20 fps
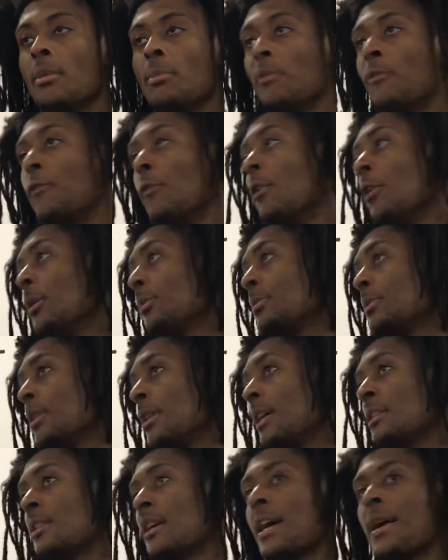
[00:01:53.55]
before up to
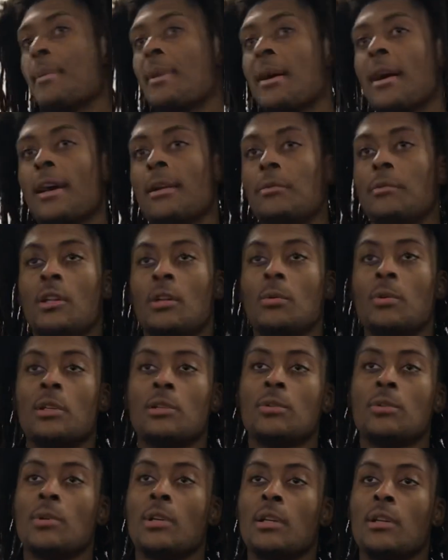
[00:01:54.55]
that time I hadn't really
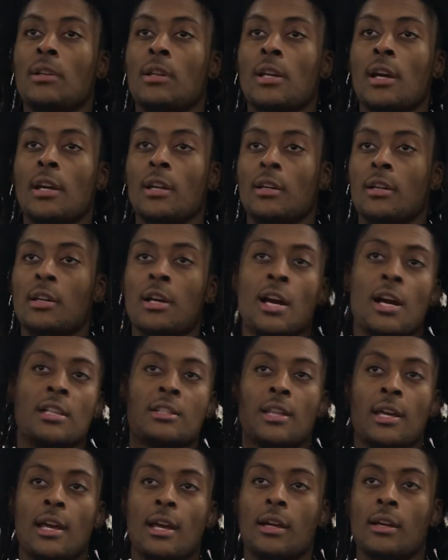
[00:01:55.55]
went through any like
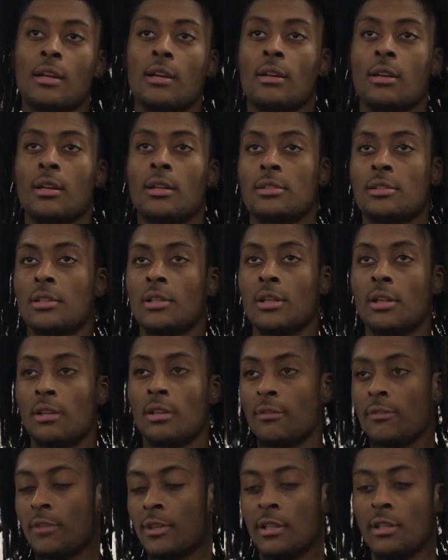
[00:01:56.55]
contact uh,
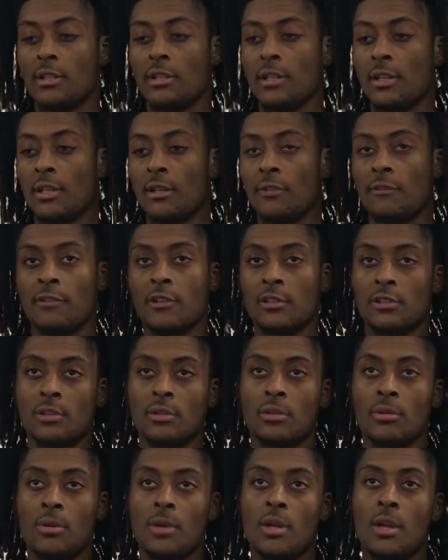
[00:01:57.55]
stuff, anything
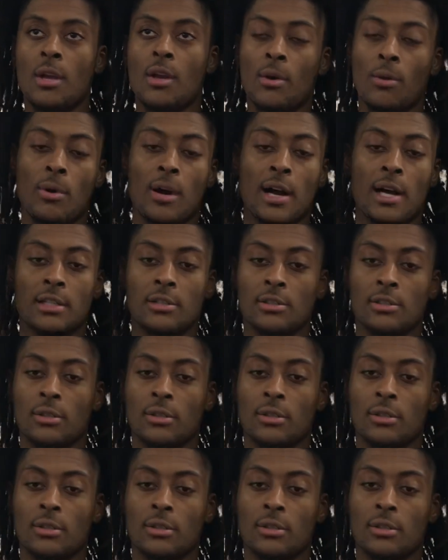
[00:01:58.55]
physical wise.